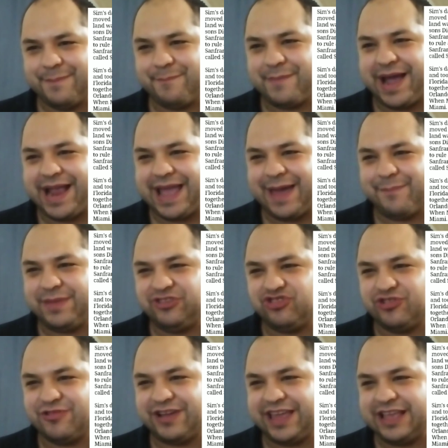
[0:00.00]
Miami
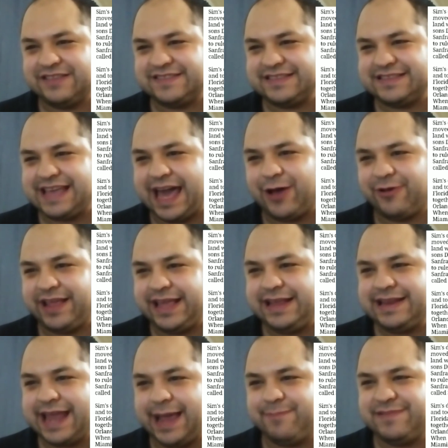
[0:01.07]
took his town,
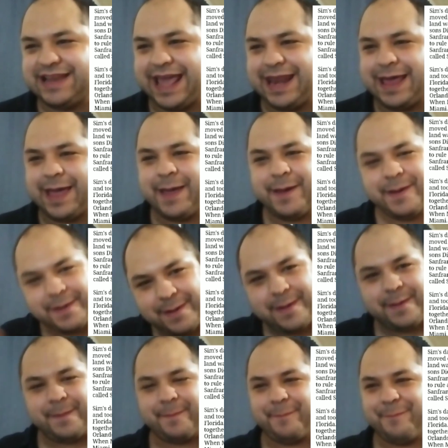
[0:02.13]
he named it
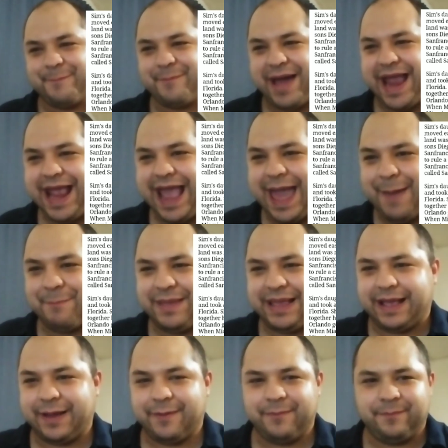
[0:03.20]
Miami.